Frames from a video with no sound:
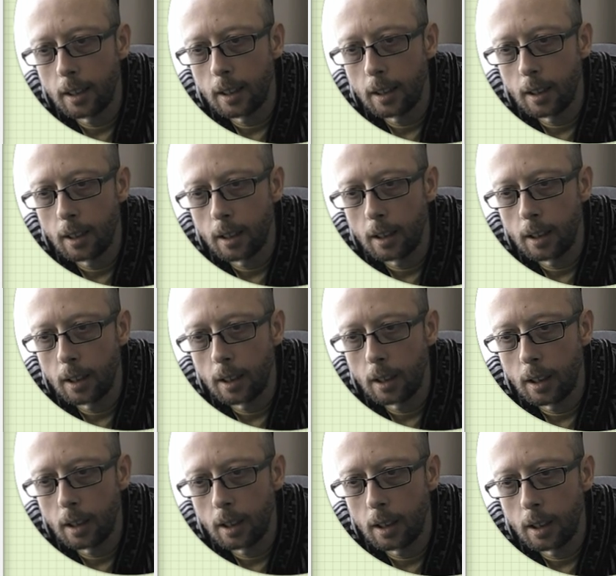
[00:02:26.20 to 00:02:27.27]

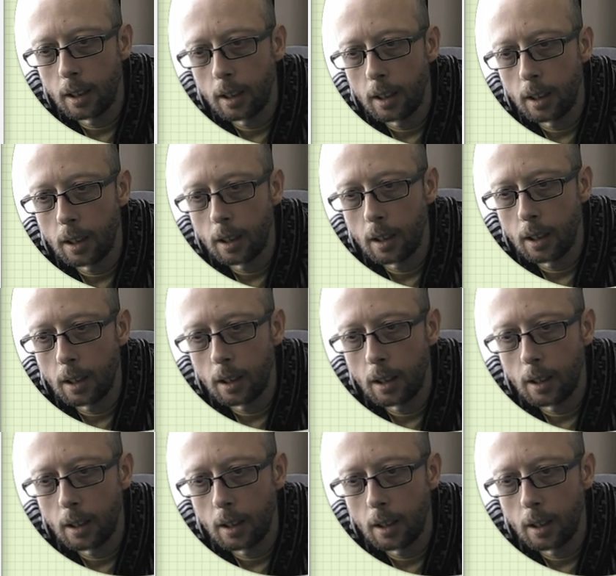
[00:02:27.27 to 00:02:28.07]
No one is speaking in this clip.